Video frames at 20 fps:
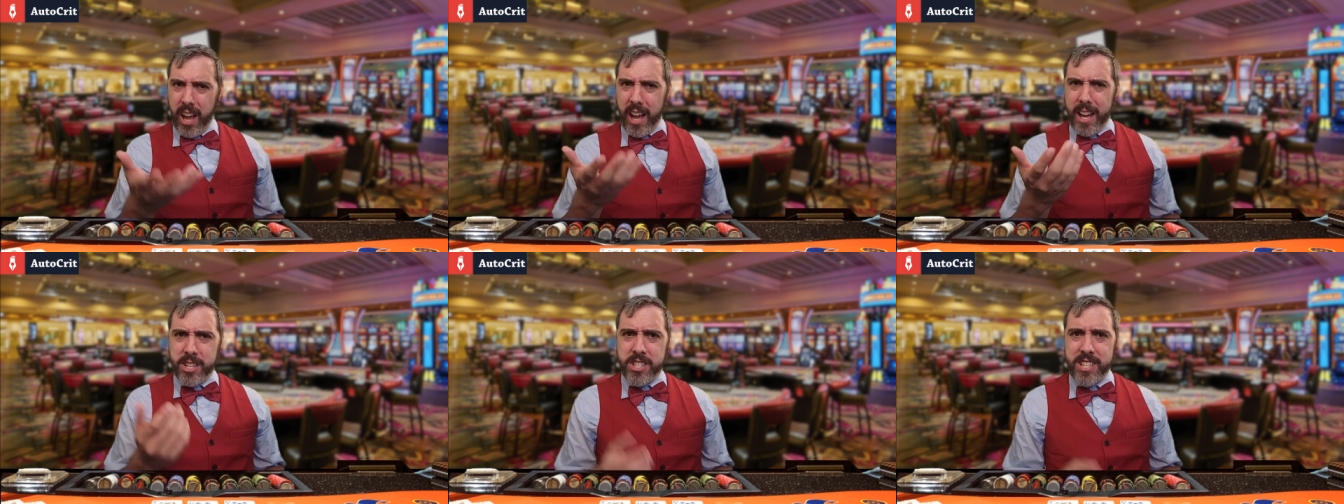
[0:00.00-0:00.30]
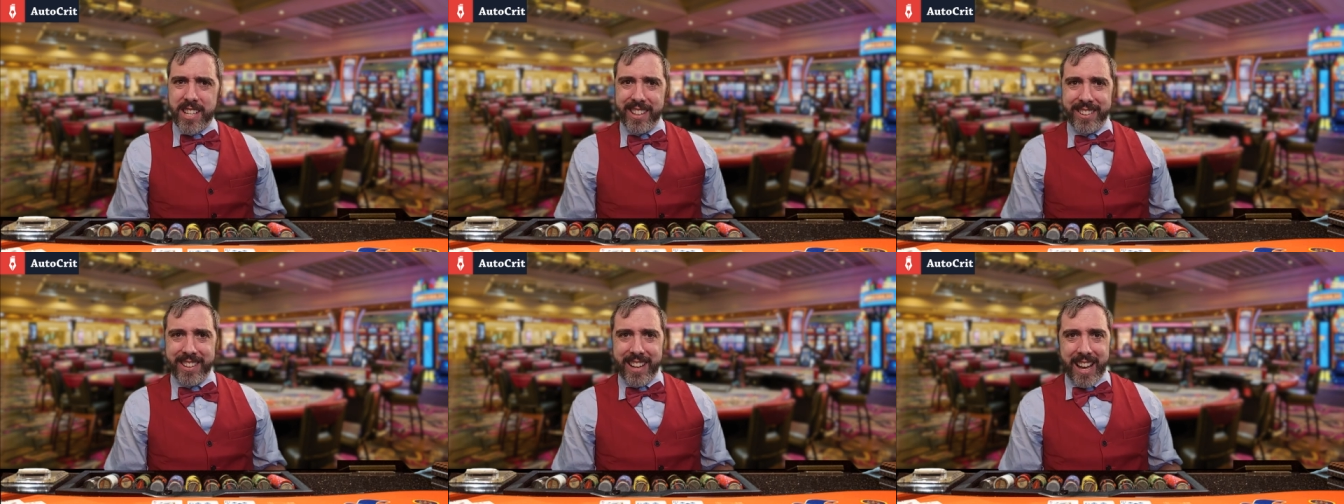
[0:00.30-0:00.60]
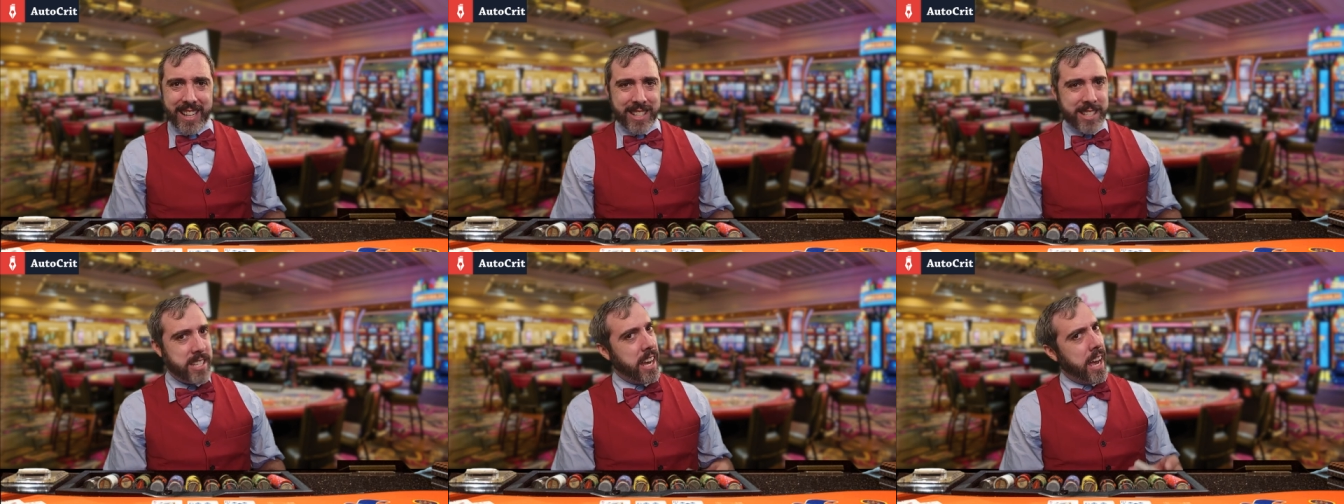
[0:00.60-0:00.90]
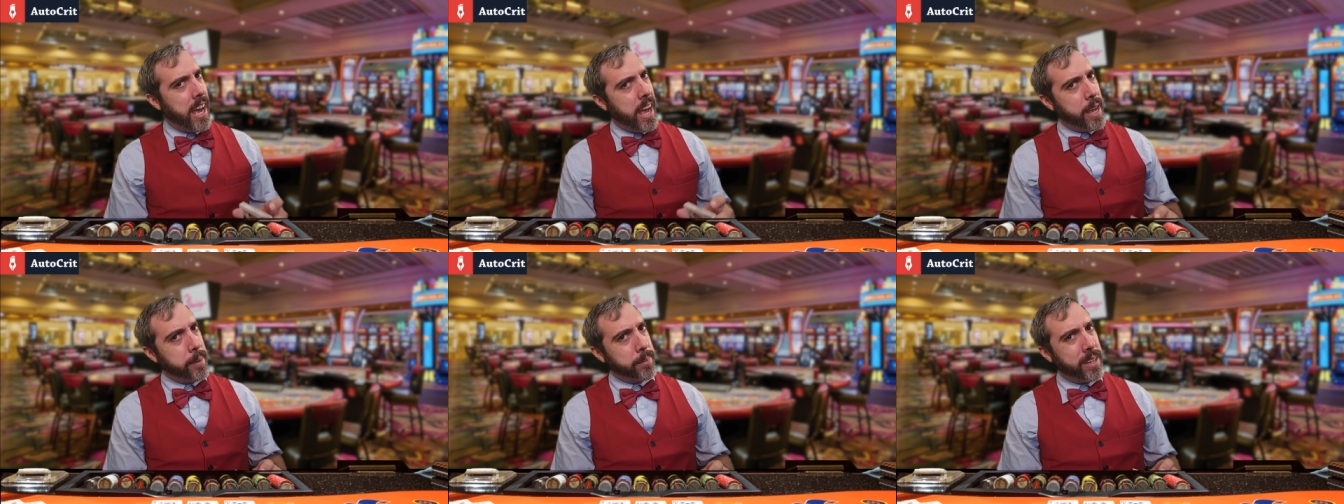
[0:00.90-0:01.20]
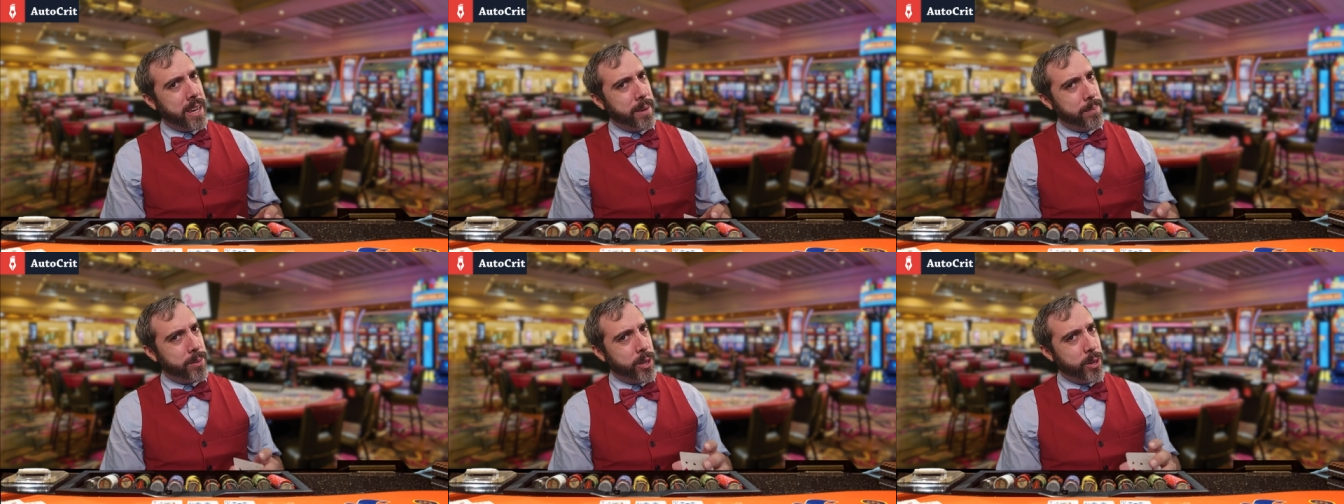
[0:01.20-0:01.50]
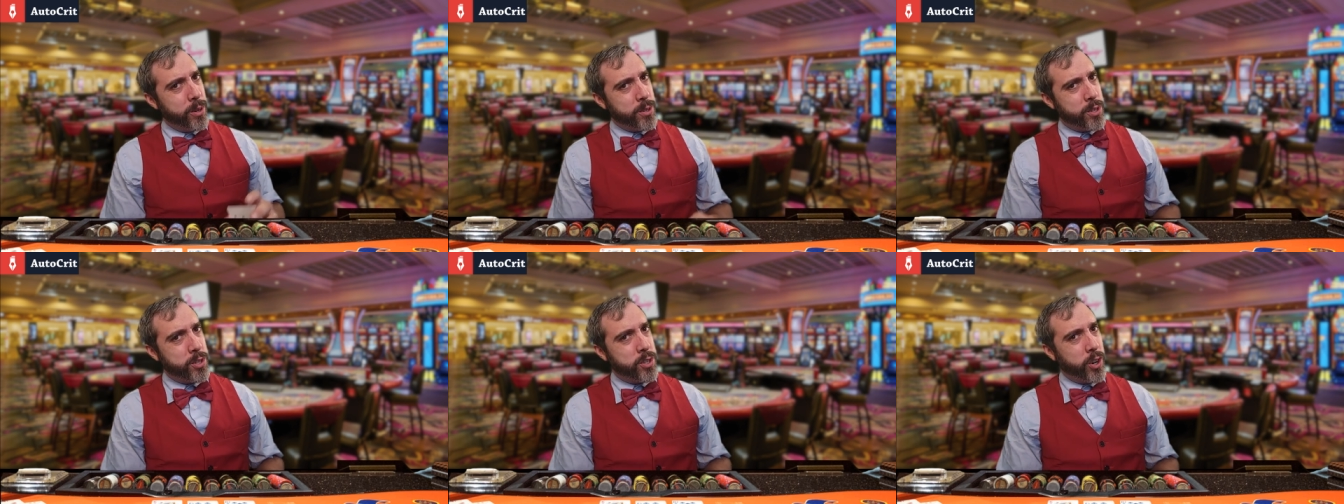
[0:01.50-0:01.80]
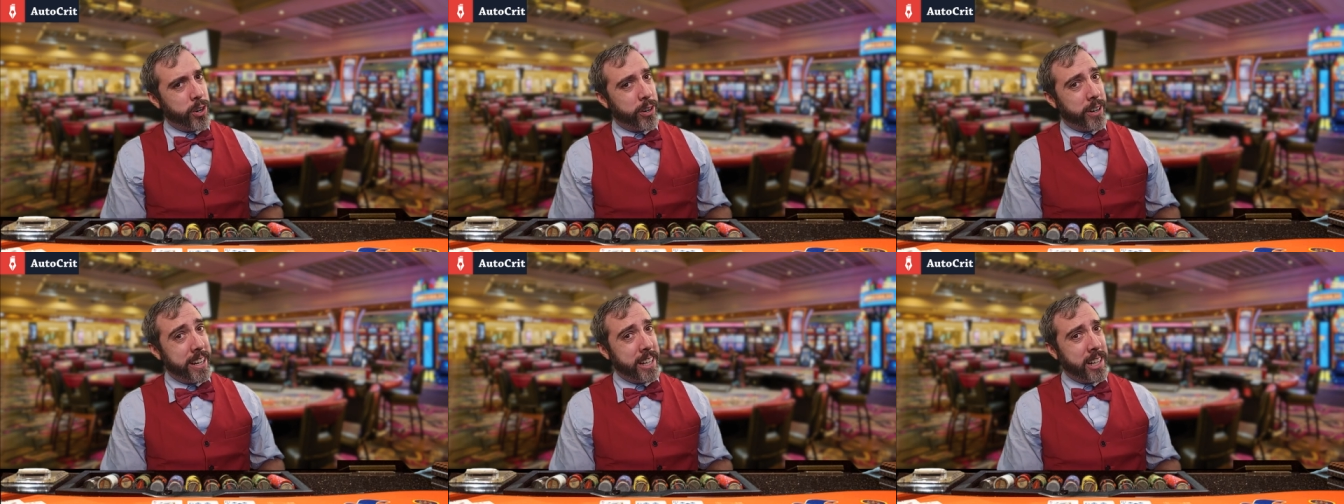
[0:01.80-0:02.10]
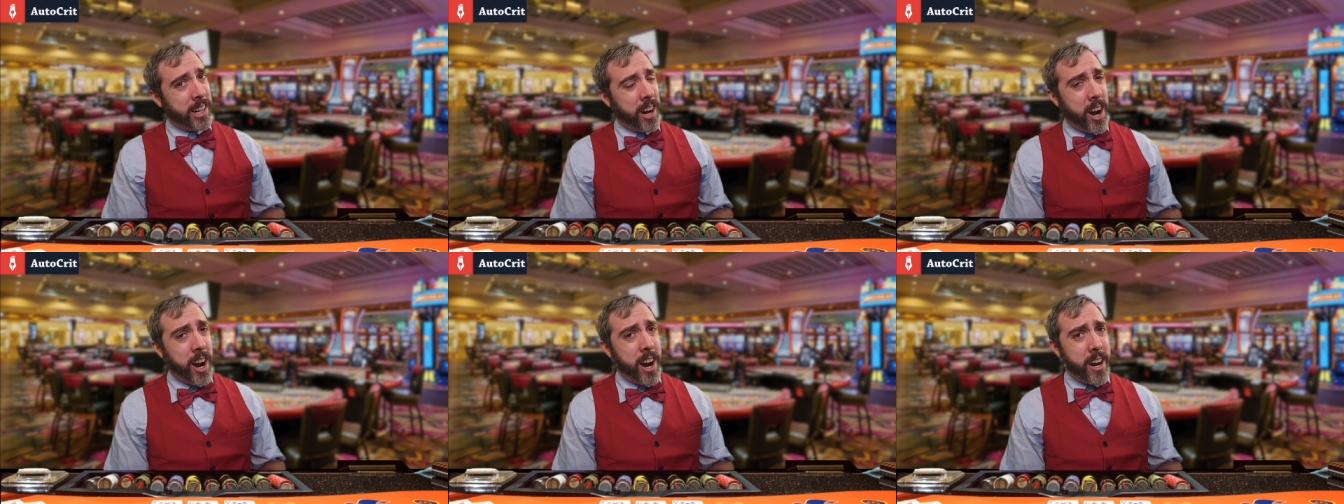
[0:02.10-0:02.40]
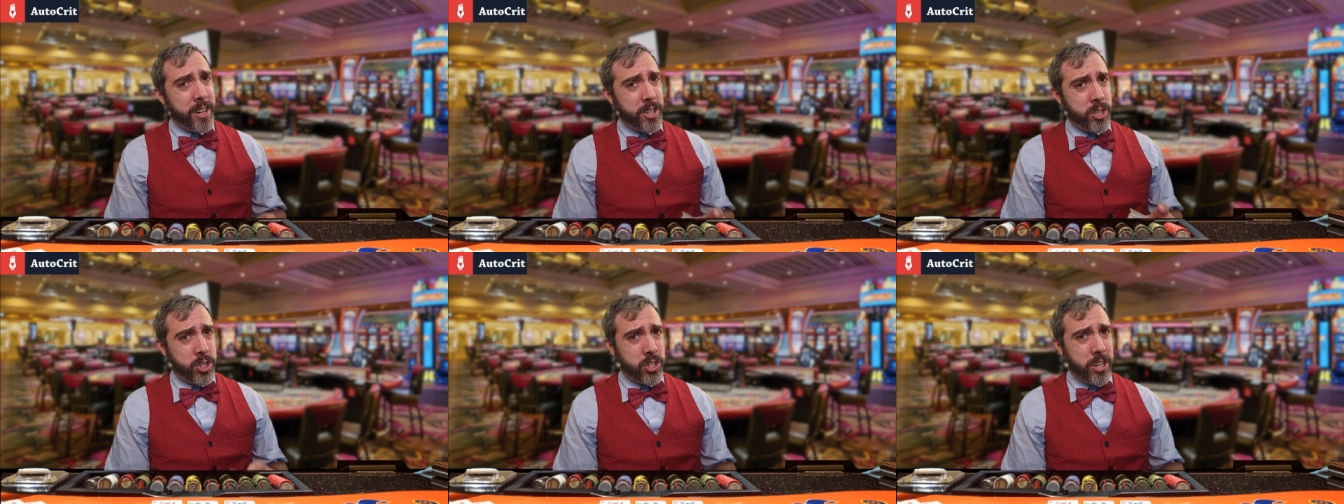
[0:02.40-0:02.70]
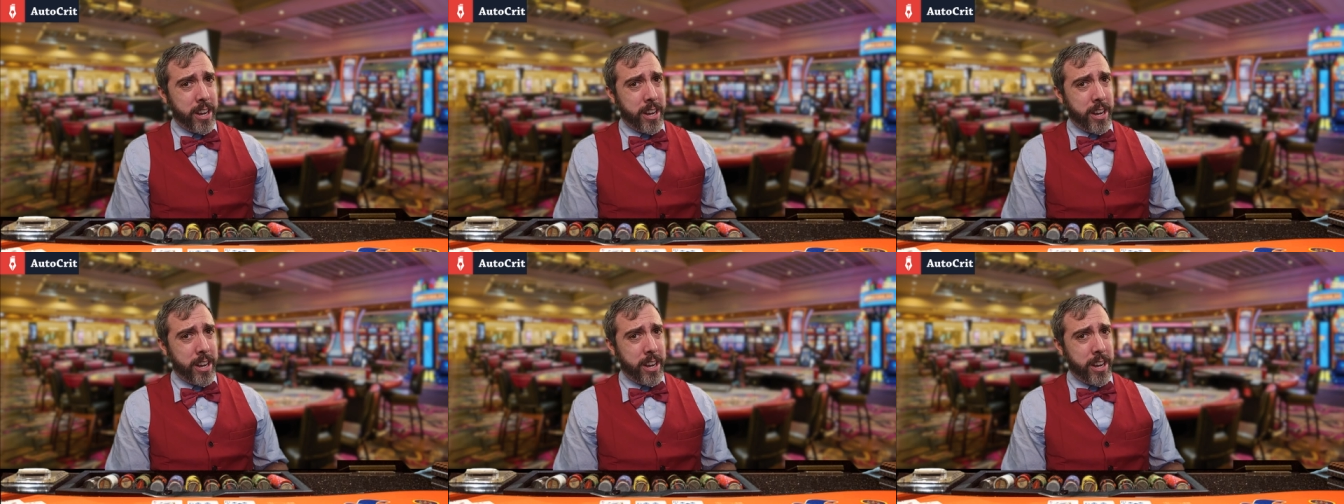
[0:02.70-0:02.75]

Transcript: Until next time, keep those story cards